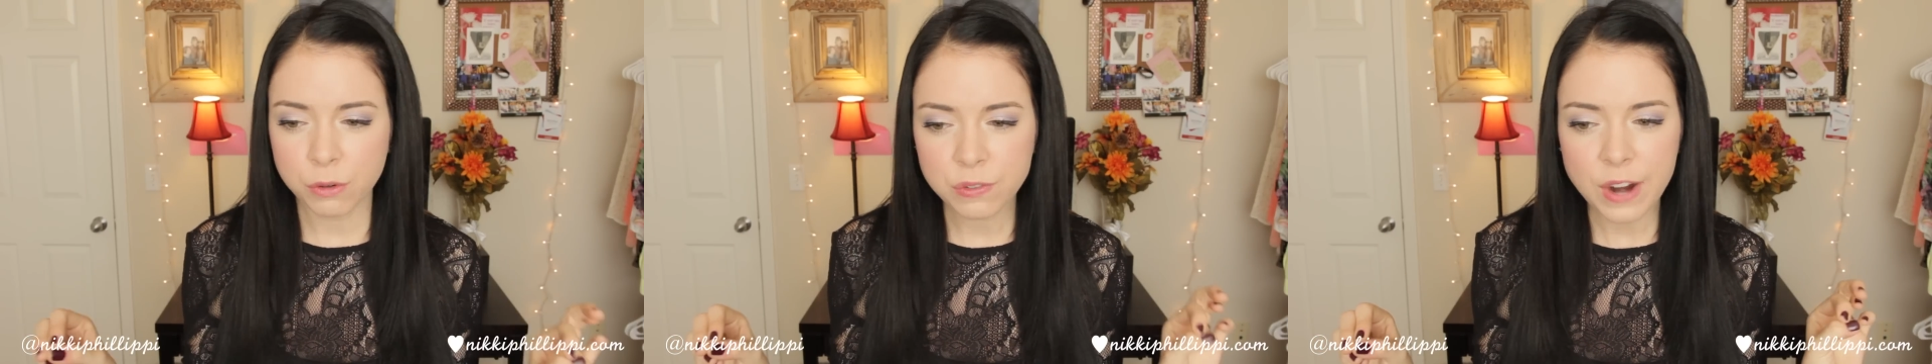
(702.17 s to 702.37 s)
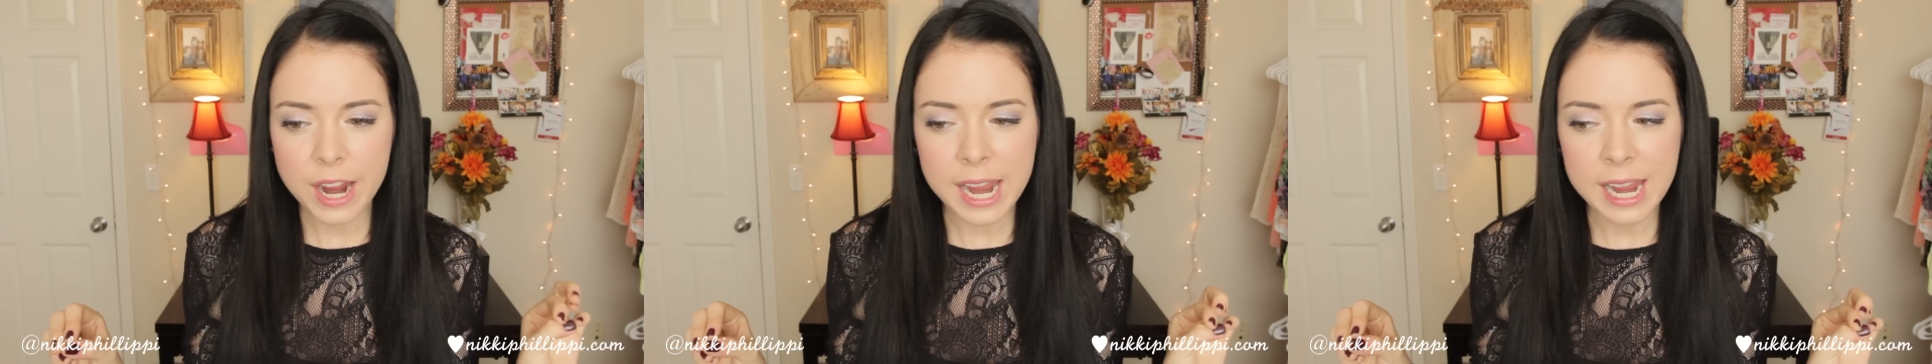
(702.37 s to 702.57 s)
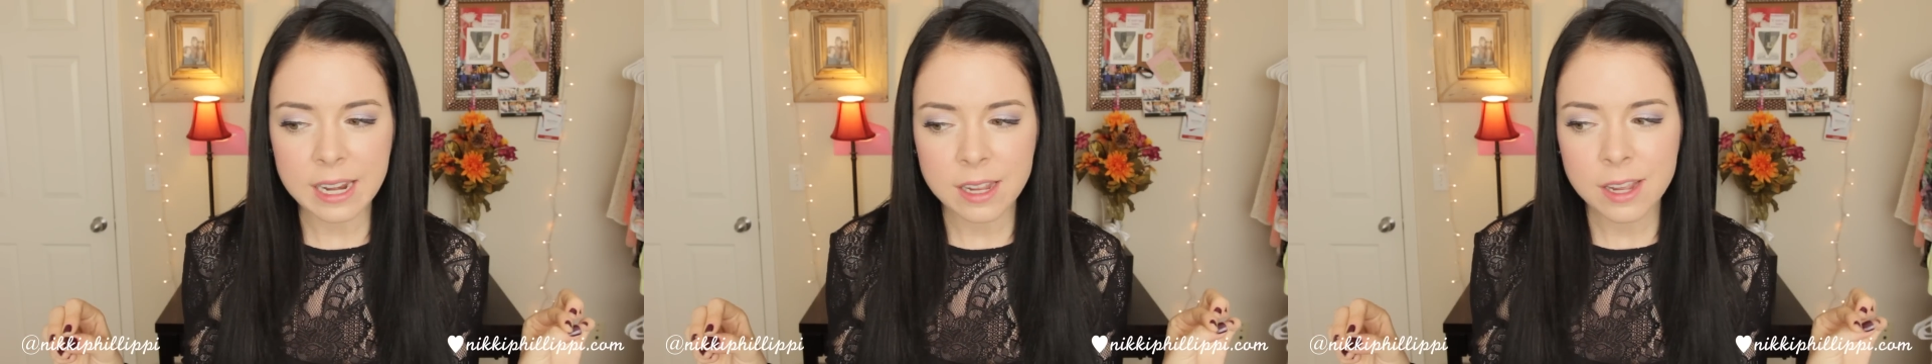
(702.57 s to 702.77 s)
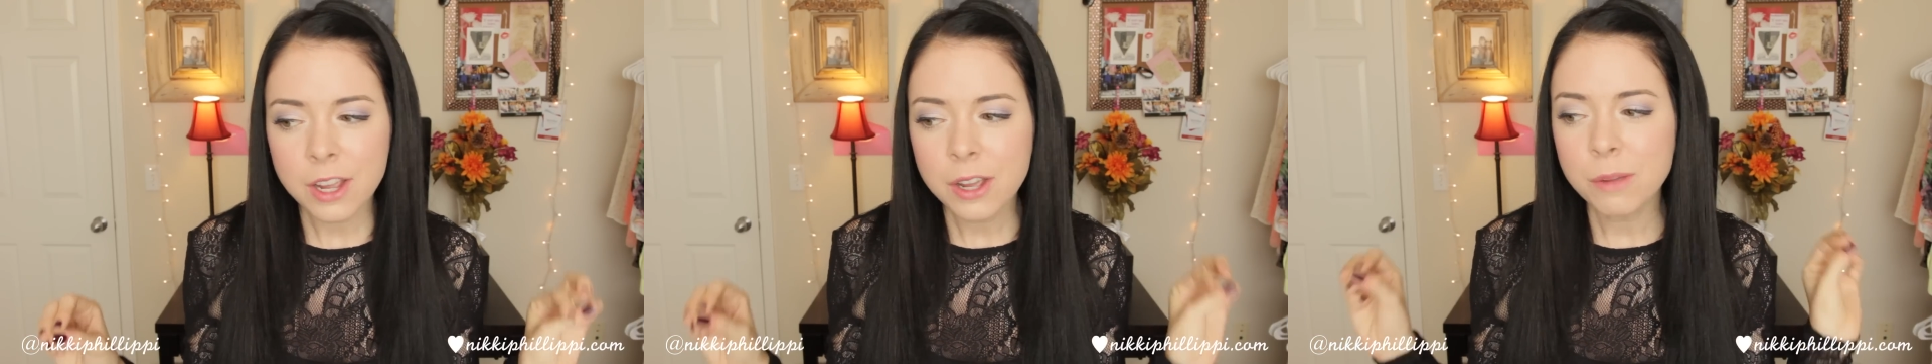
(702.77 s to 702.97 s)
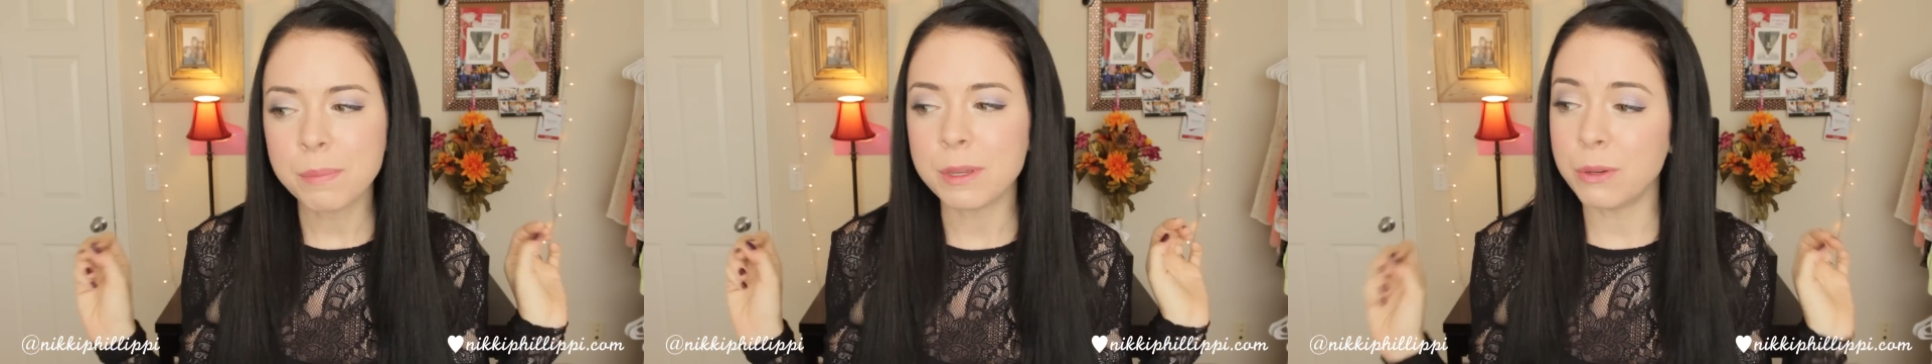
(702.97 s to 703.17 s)
afraid,
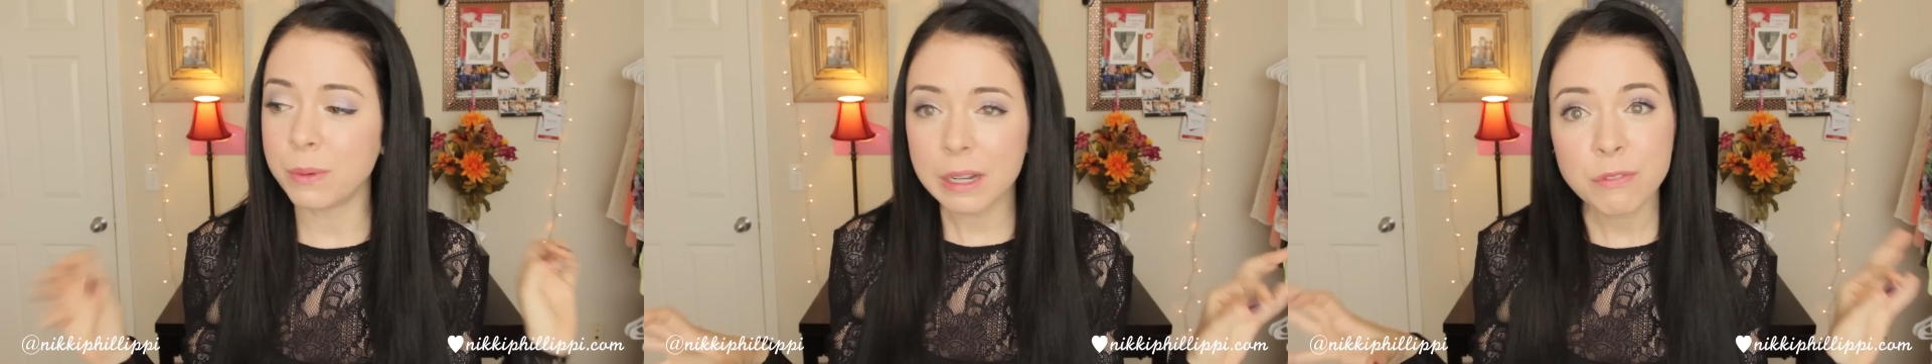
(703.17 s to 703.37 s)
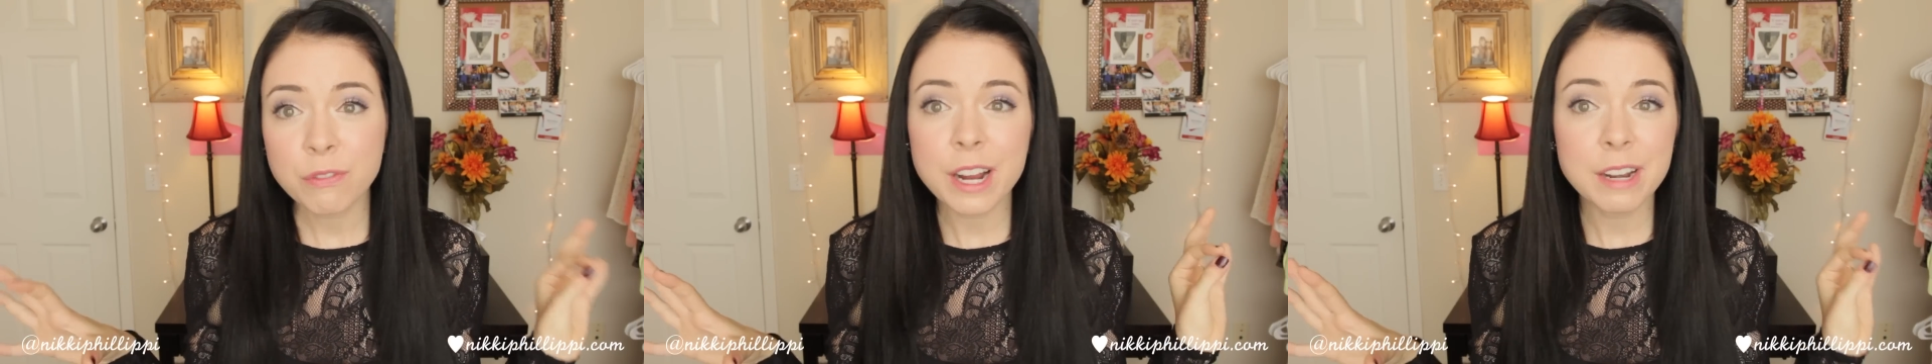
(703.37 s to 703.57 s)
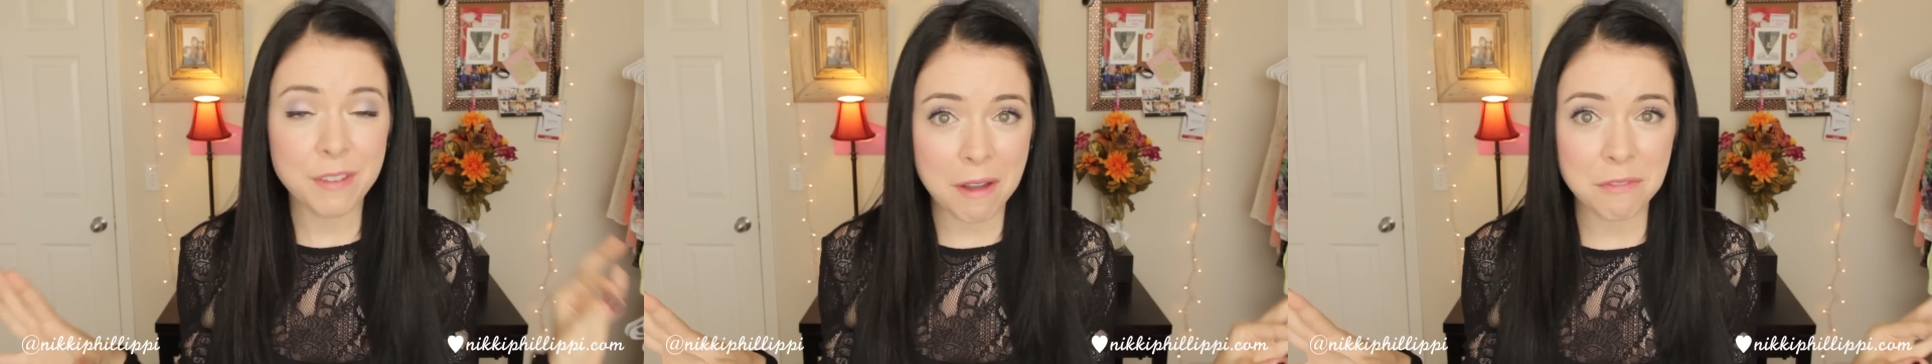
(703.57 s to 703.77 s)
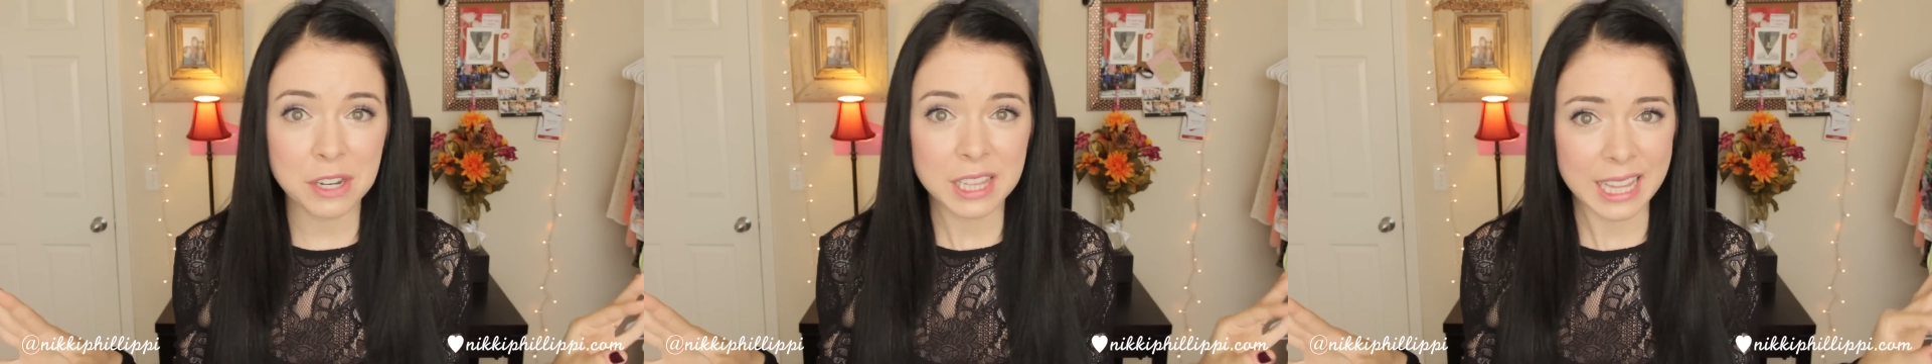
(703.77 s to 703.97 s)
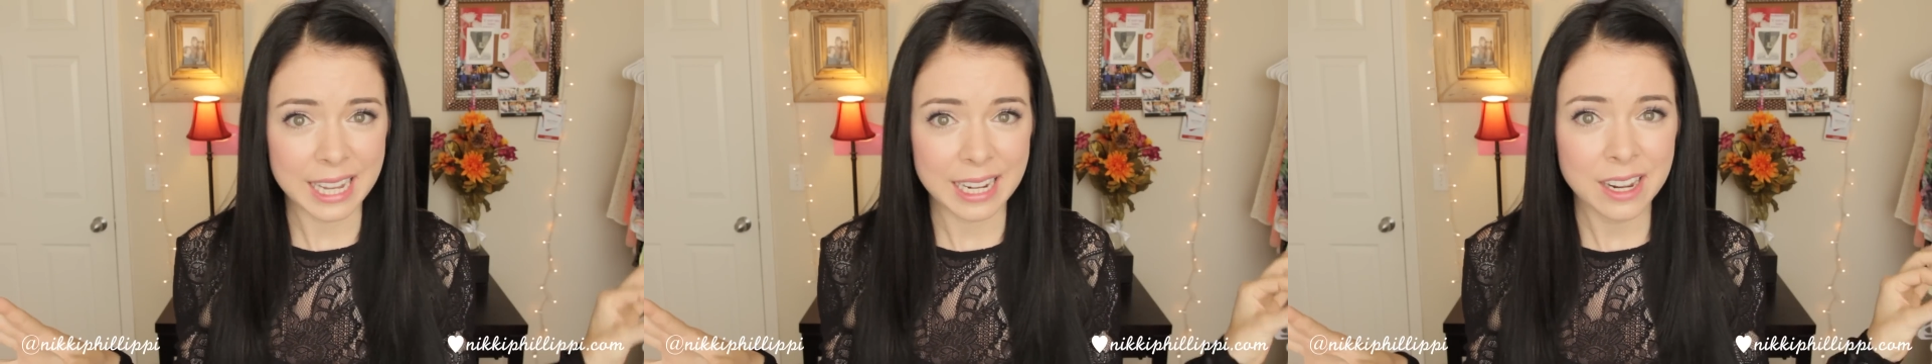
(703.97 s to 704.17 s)
but you get afraid of
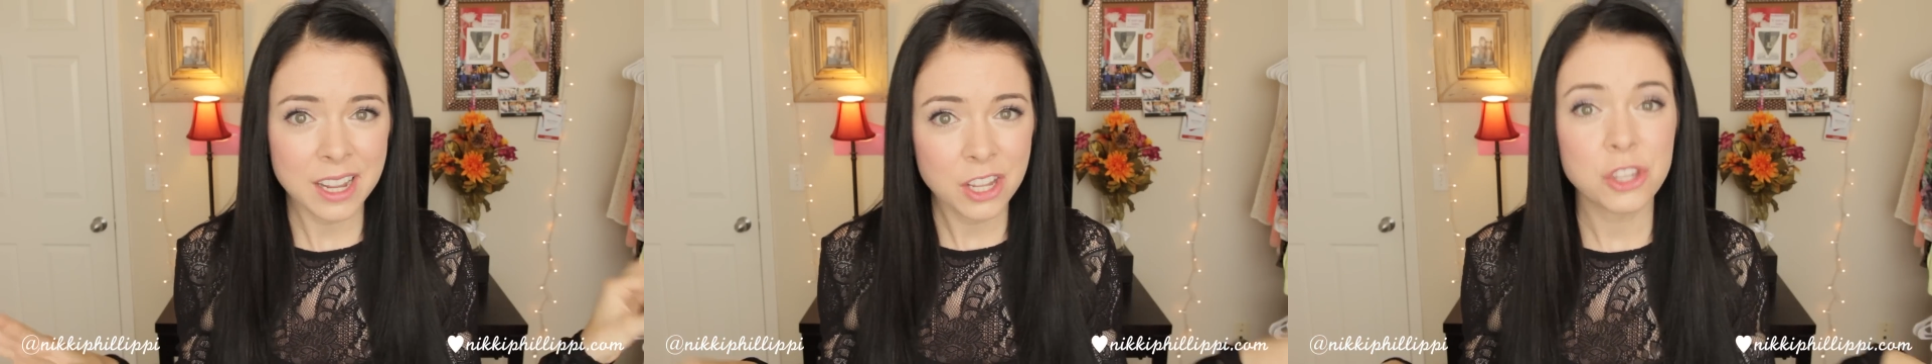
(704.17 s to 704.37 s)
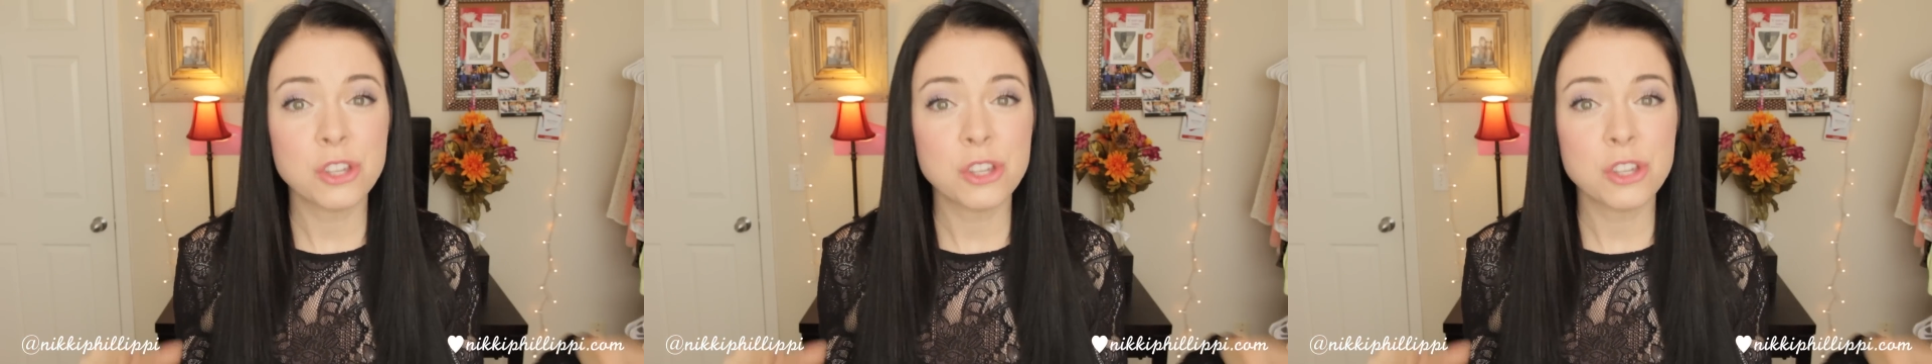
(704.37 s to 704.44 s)
everything.